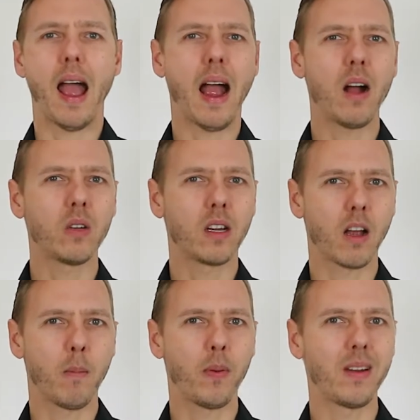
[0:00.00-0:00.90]
how the
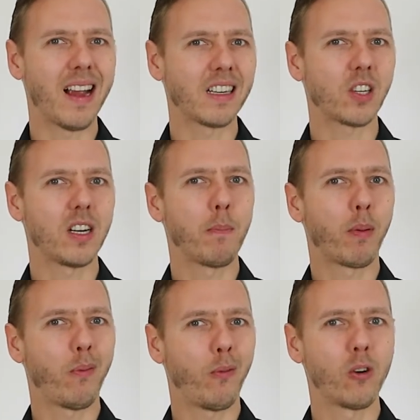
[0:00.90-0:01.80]
company actually
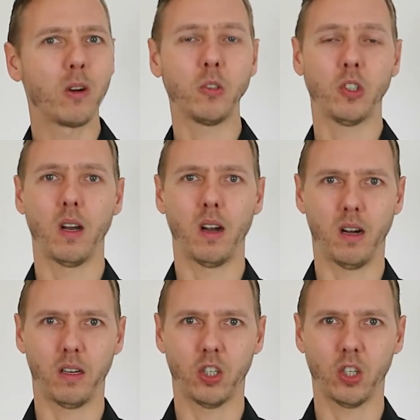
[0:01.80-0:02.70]
performs
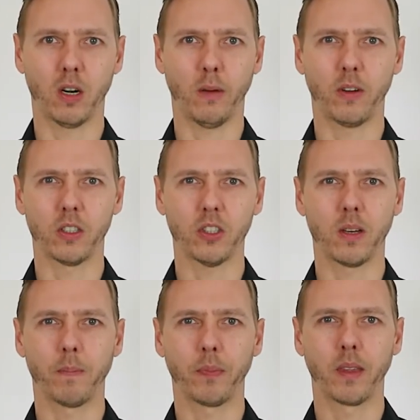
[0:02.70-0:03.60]
on service.
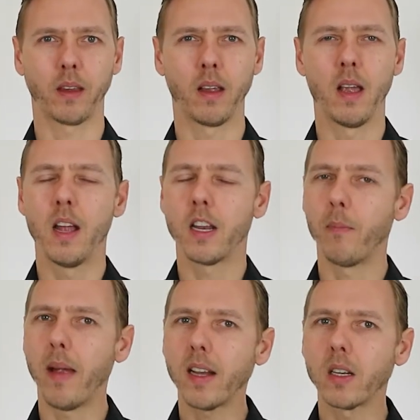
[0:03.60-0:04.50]
Now
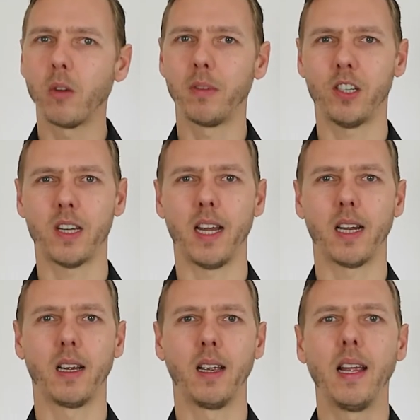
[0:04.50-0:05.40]
make no
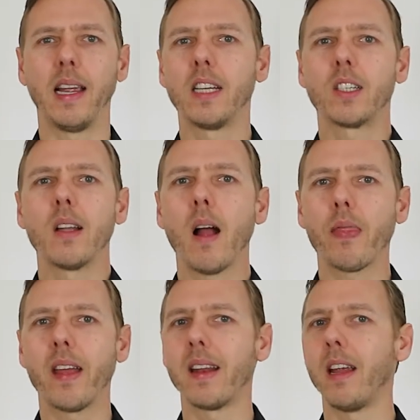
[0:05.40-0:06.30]
mistake, it's
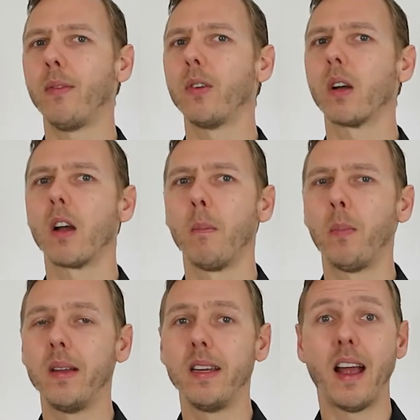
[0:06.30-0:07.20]
not that if your
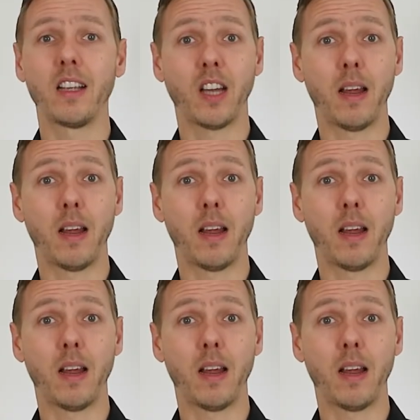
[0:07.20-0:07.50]
company has